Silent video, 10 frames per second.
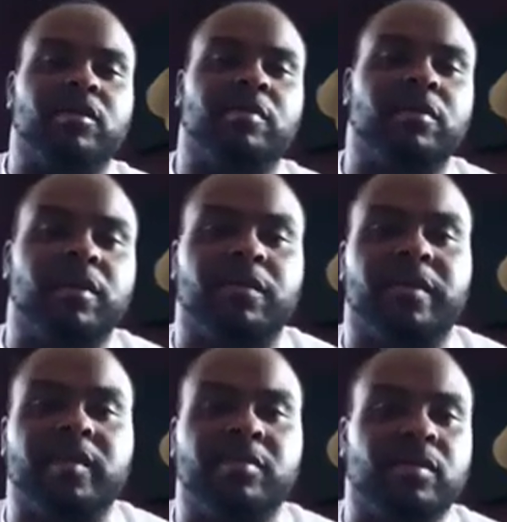up on their
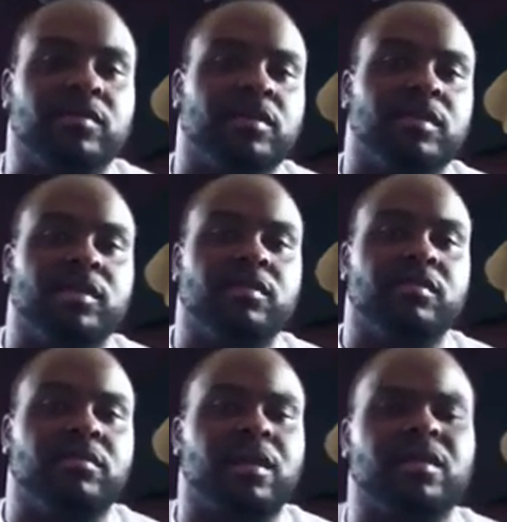Facebook with the
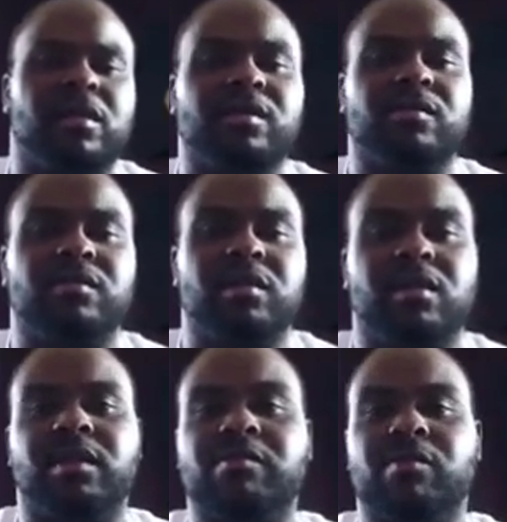shoe. I'm like, I thought you
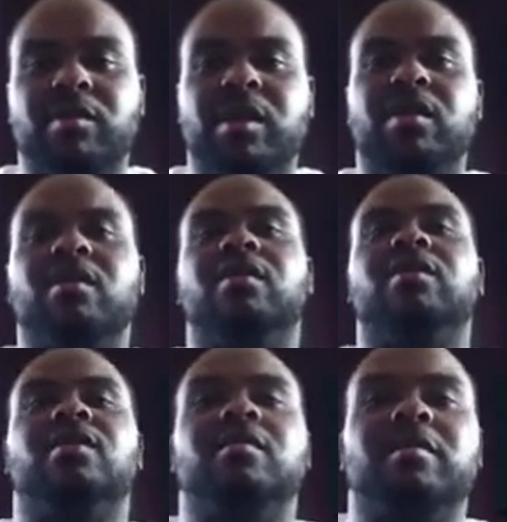thought they were weak.
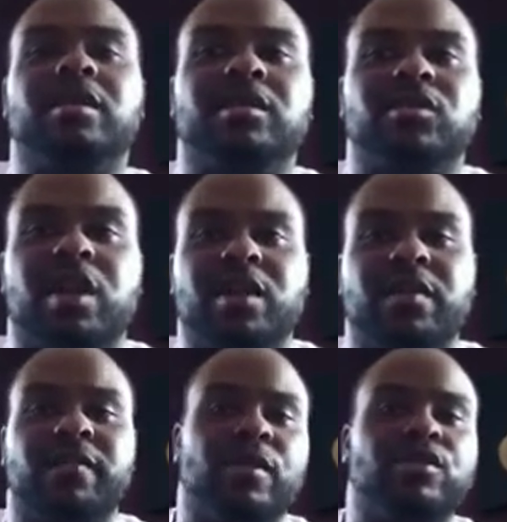Basically trying to
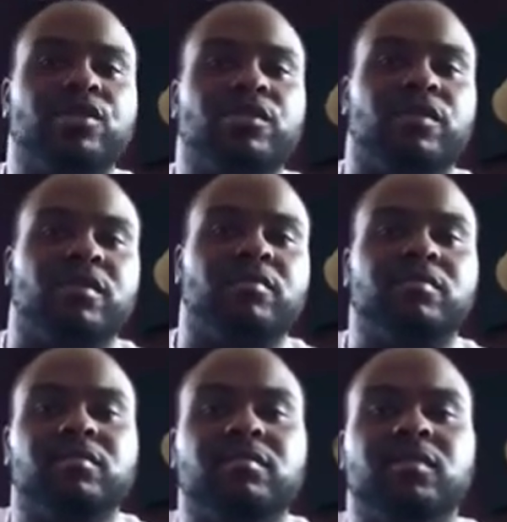divert you from
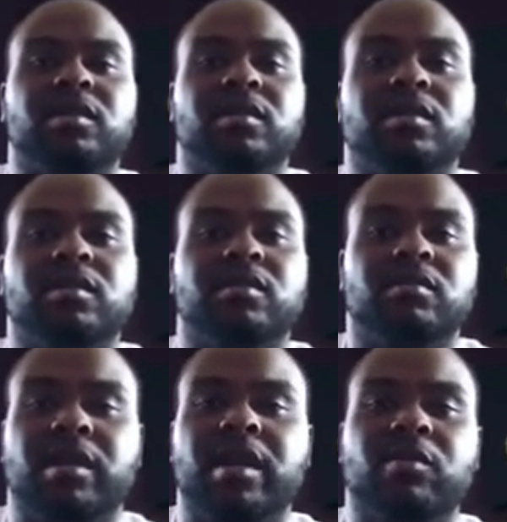
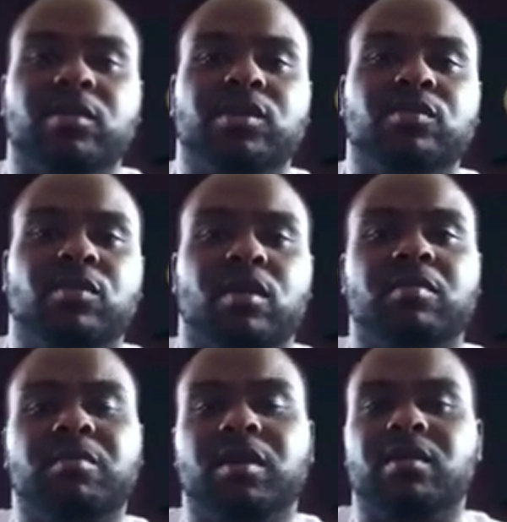getting what you
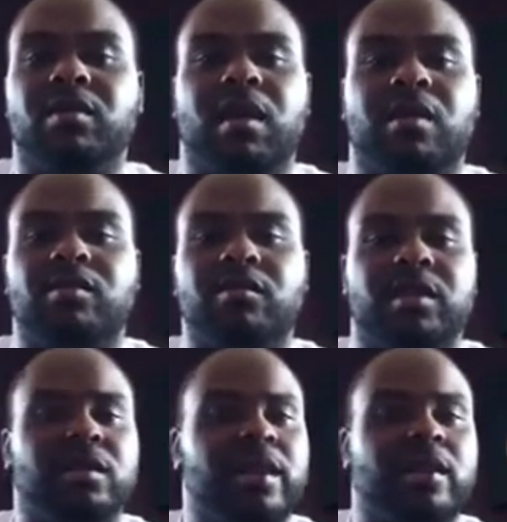want. But I don't
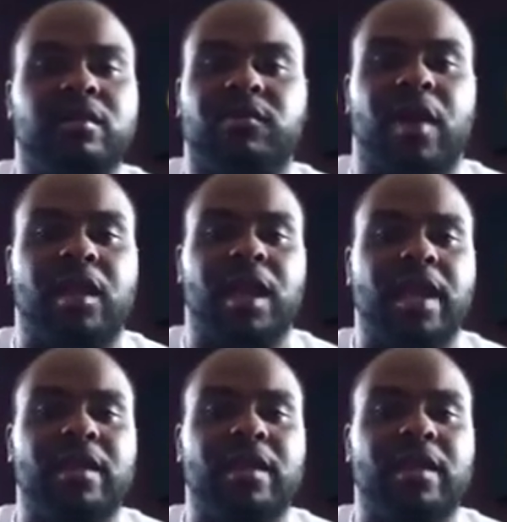let that. If I like